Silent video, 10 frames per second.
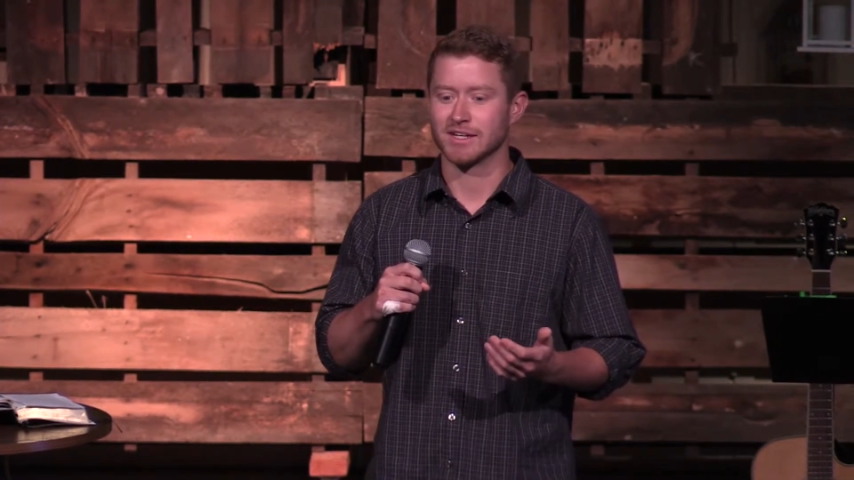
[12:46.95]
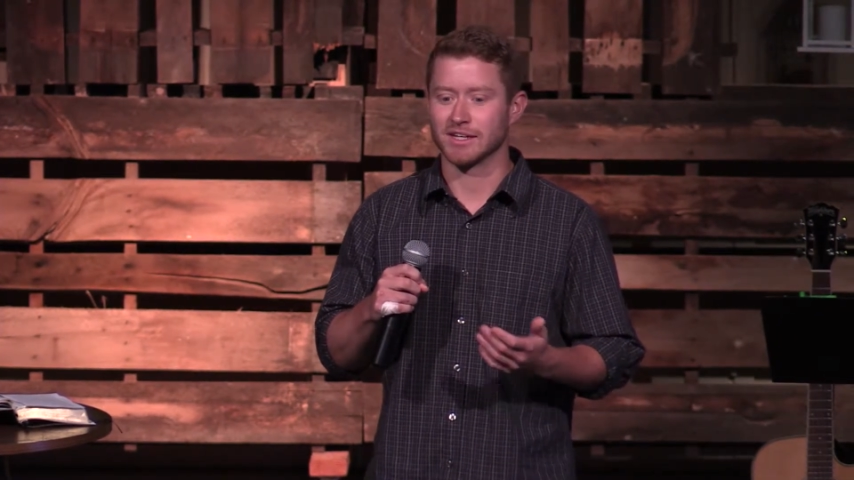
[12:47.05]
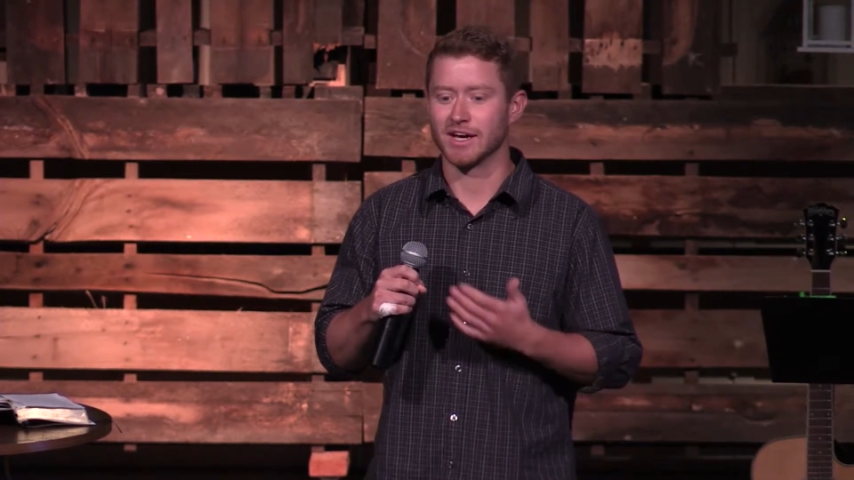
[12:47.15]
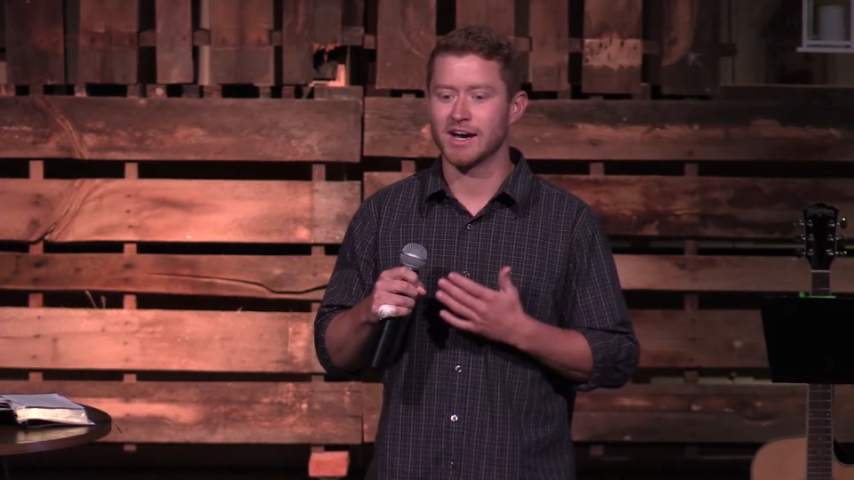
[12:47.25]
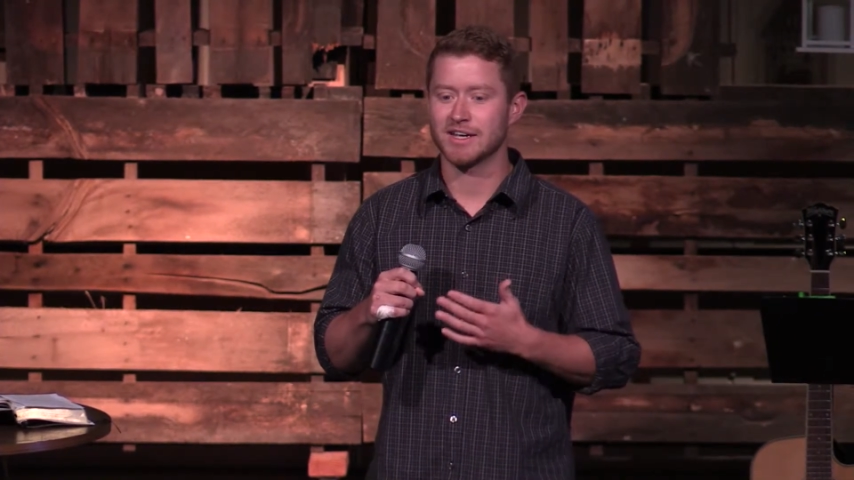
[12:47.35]

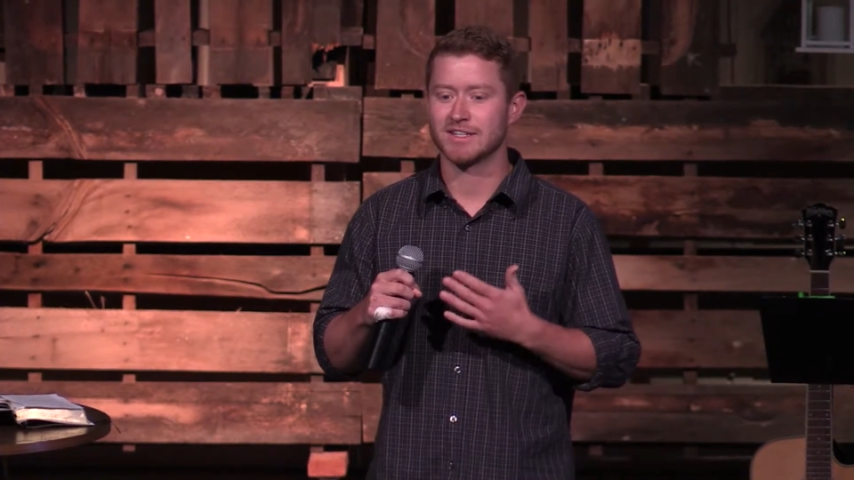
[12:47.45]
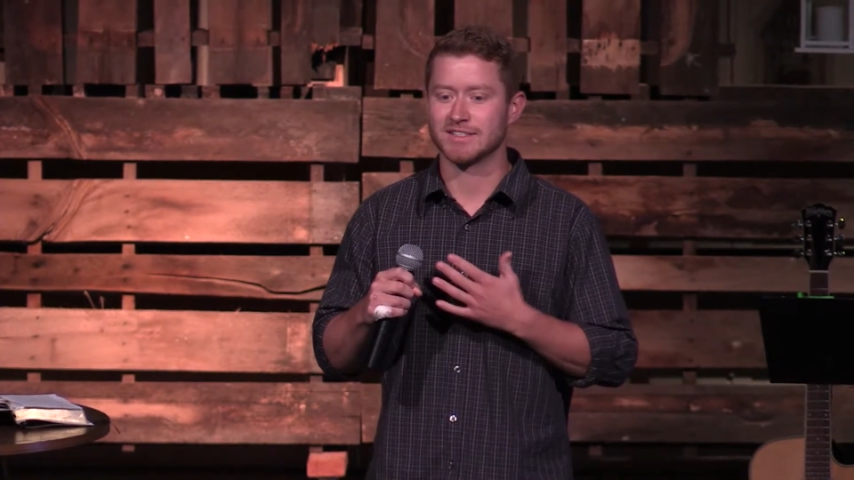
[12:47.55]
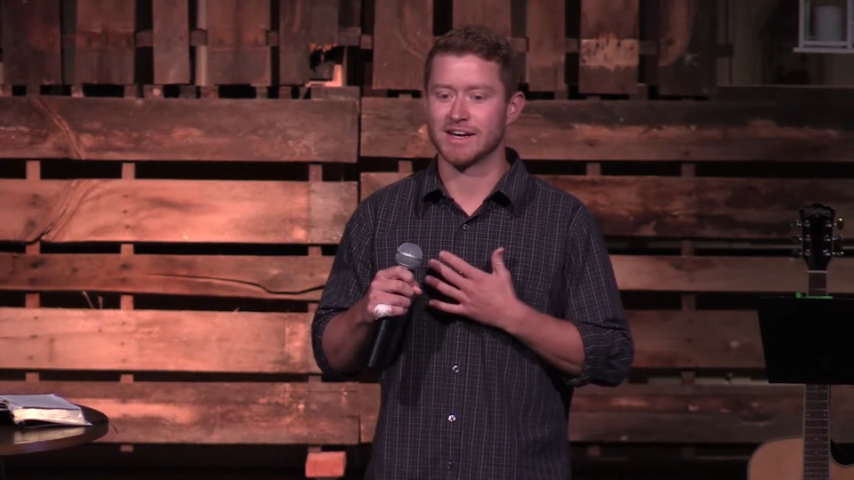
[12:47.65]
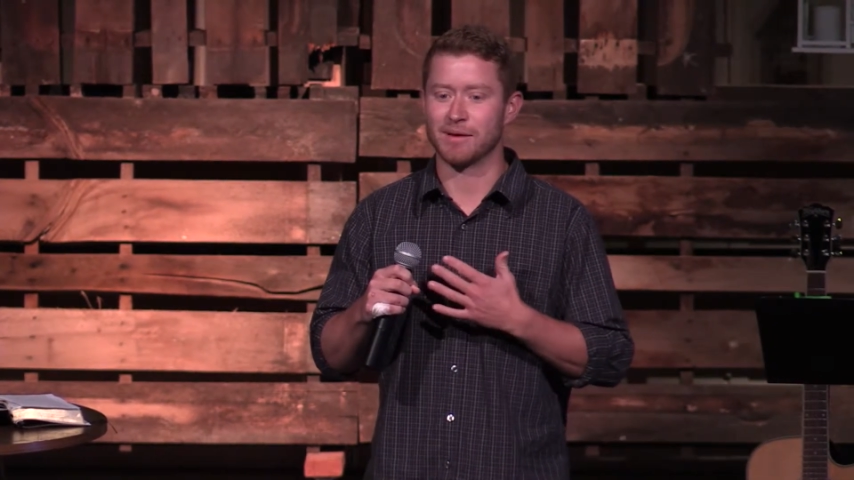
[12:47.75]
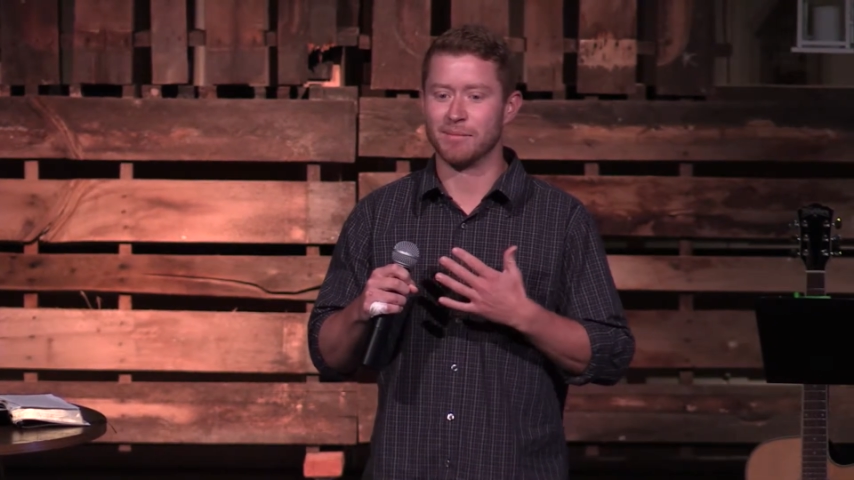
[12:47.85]
God does
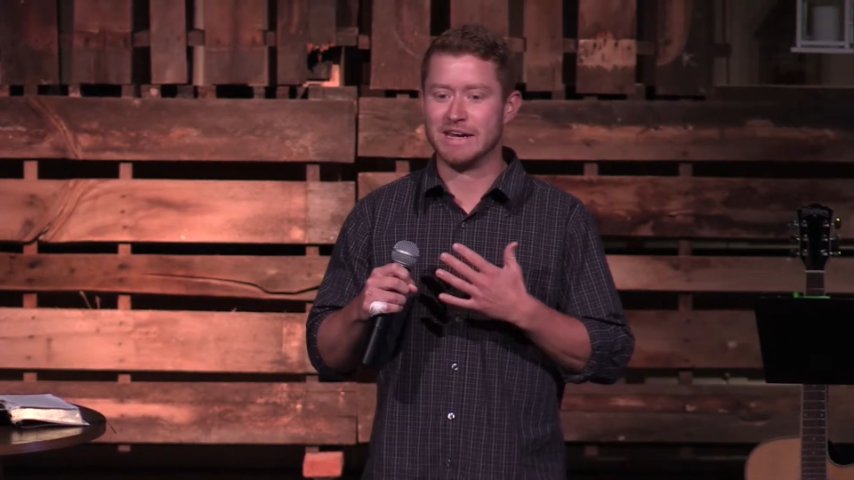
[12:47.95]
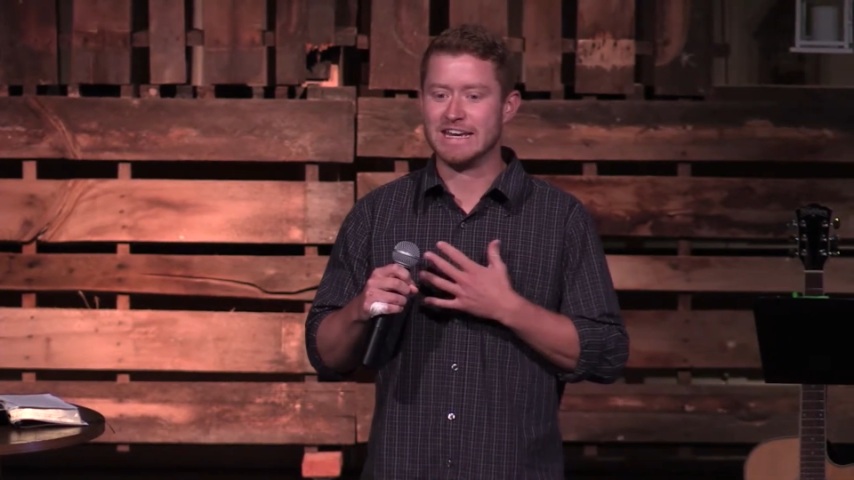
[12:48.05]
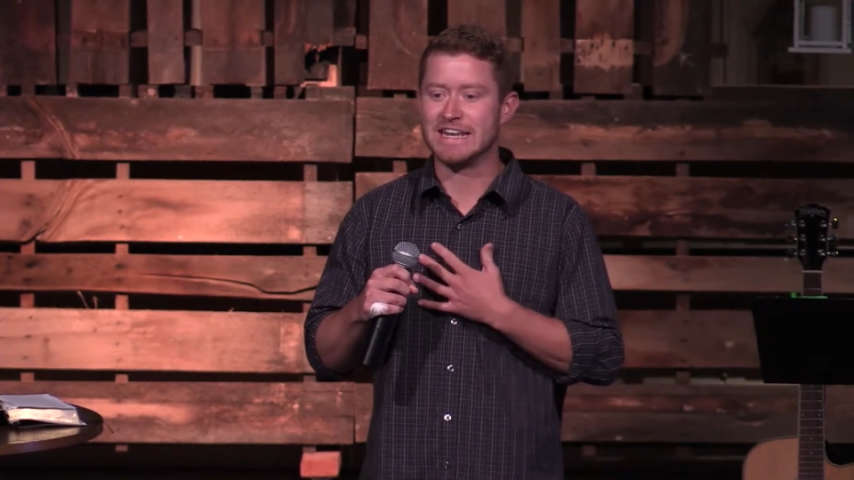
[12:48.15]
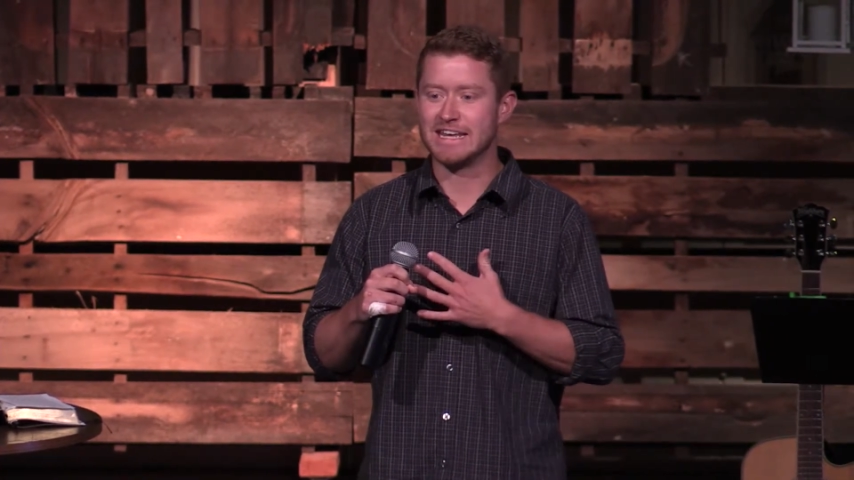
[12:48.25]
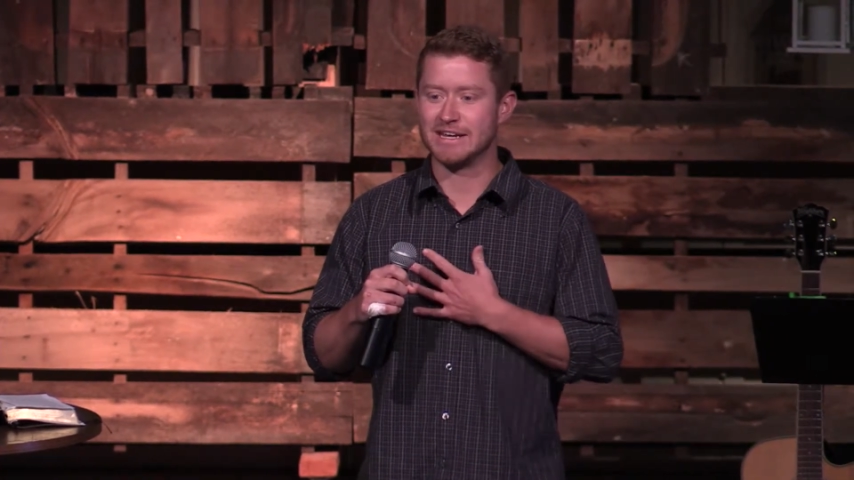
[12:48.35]
not
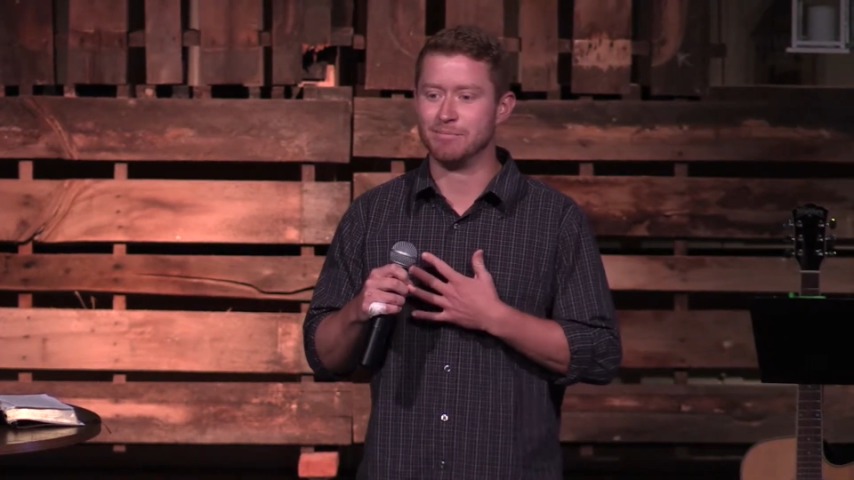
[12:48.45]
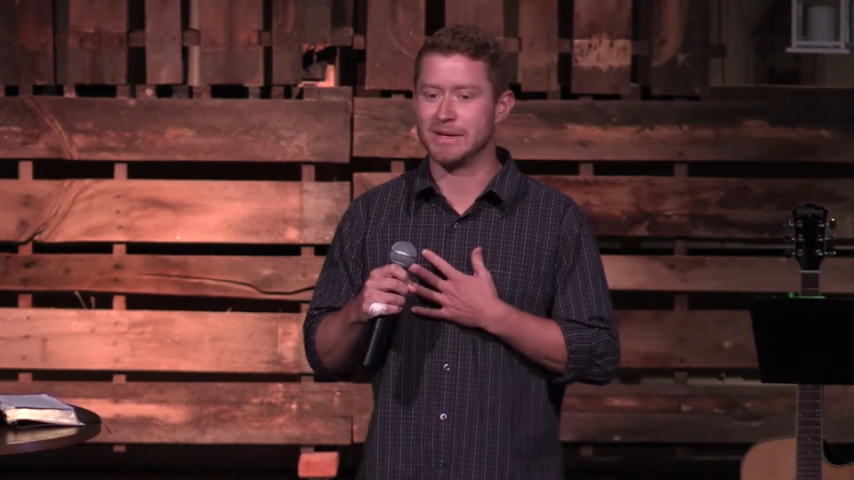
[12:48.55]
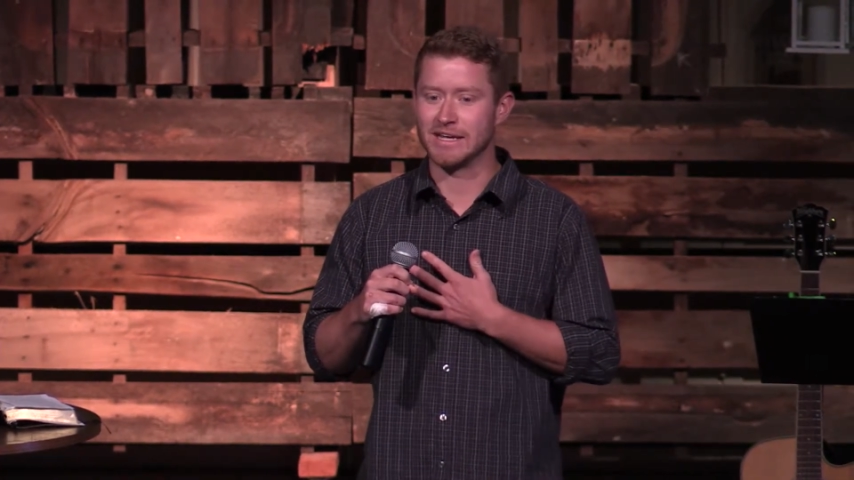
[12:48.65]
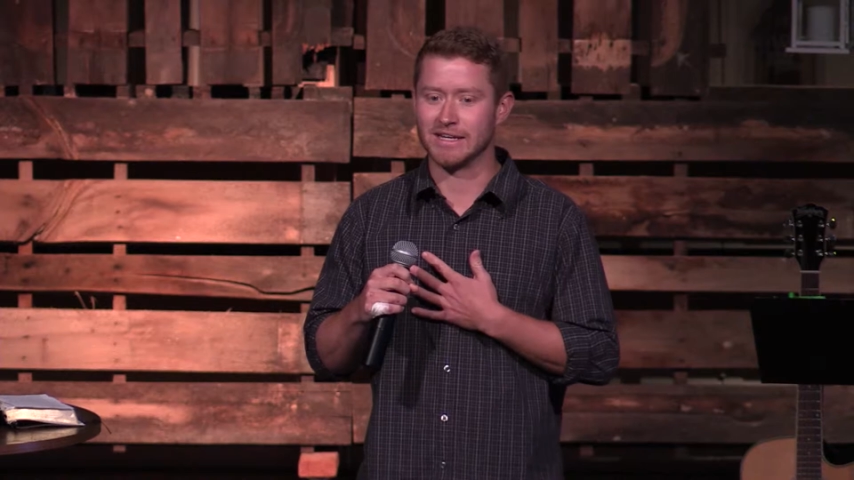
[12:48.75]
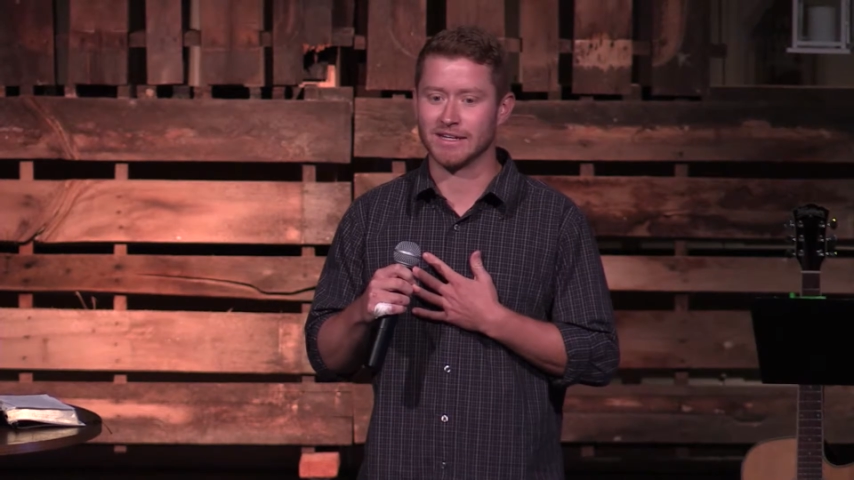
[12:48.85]
need
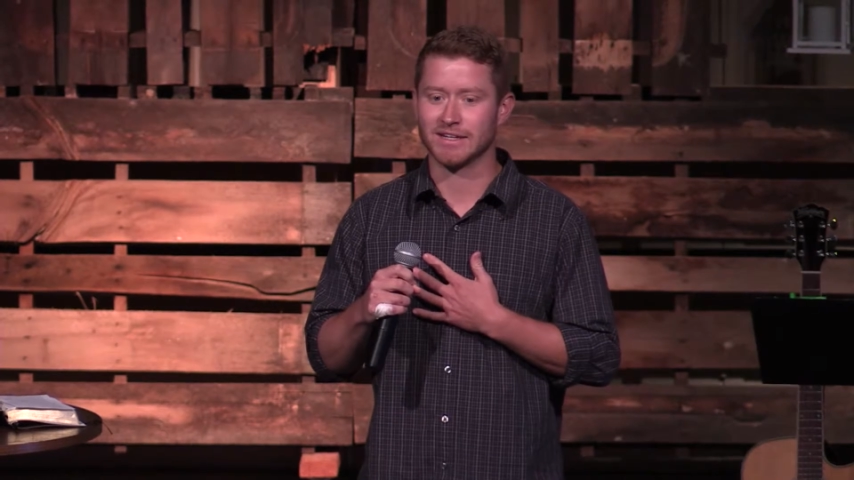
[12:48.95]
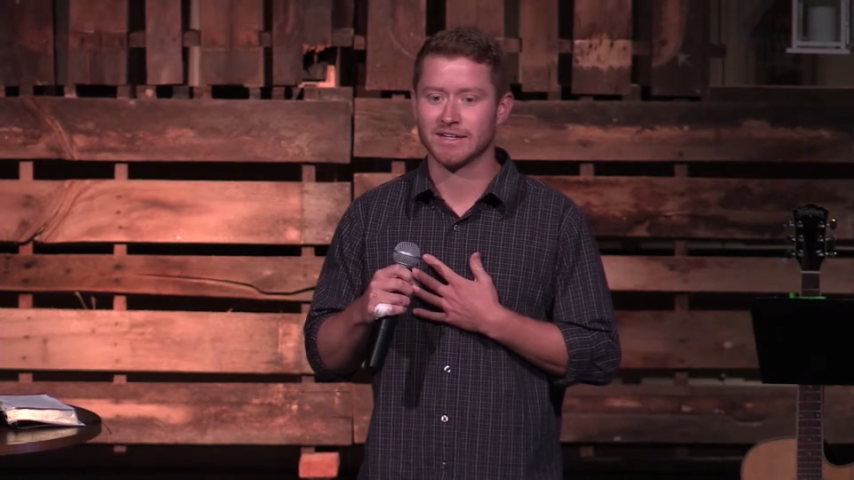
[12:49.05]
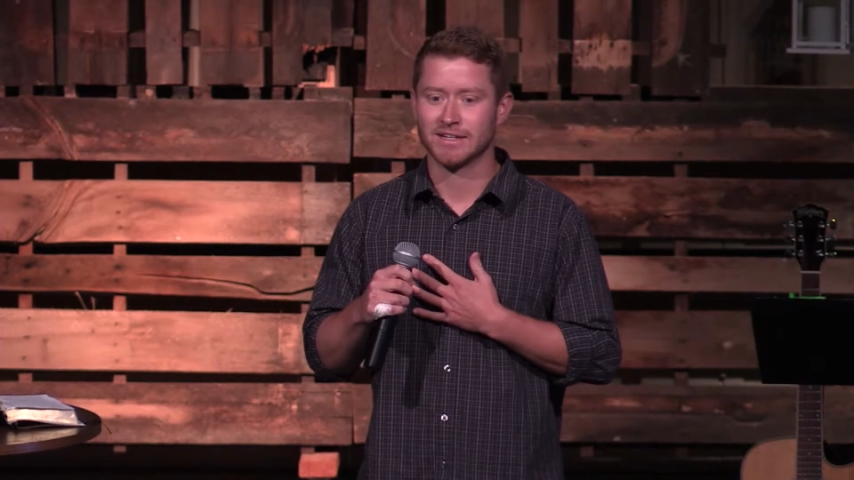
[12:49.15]
me